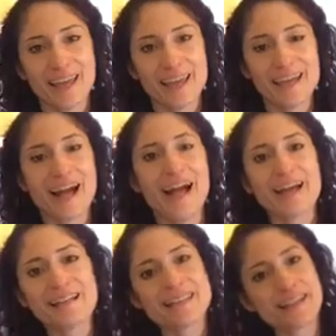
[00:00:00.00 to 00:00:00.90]
Hey
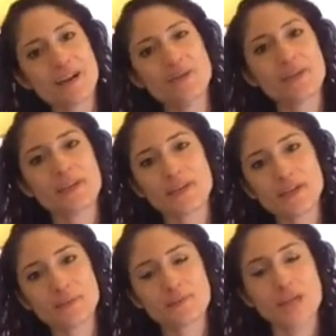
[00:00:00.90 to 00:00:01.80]
guys, Naomi
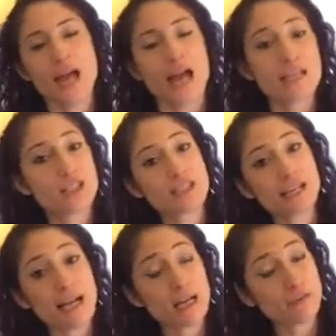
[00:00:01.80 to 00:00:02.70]
here. I just
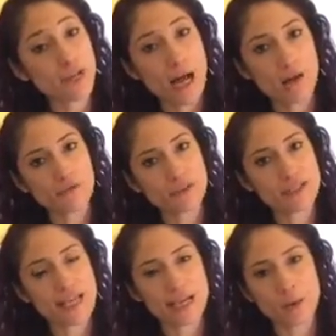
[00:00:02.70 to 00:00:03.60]
got out of a
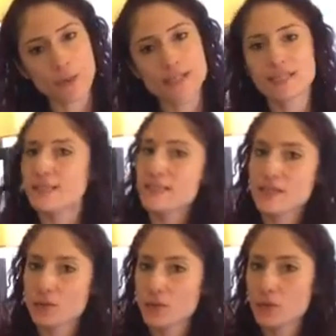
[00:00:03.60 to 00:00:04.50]
conference and I wanted to
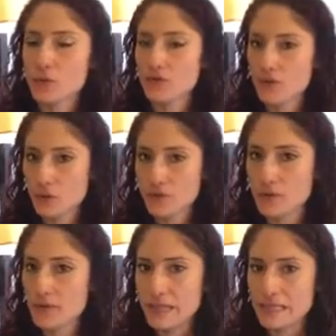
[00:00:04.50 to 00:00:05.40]
discuss with you a few of the
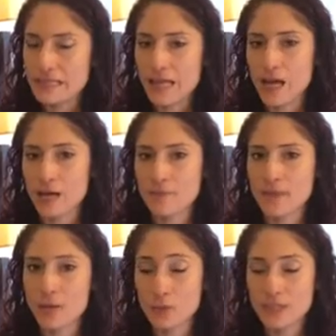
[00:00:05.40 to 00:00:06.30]
things
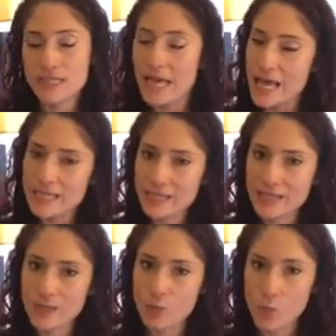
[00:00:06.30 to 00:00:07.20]
that were said
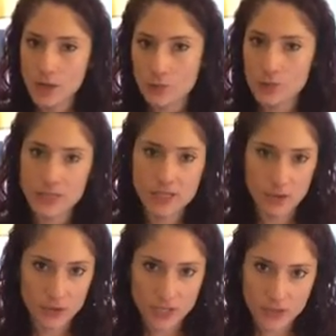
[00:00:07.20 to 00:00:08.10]
in one
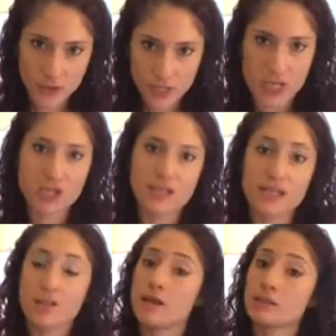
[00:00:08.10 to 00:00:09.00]
particular dissertation
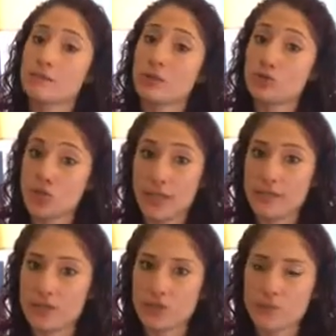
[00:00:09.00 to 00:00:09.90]
that talked about
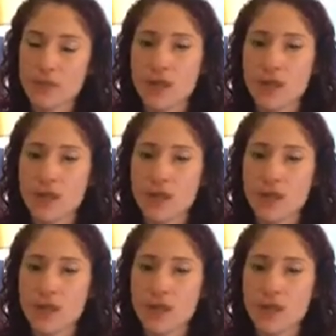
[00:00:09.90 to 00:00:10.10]
change.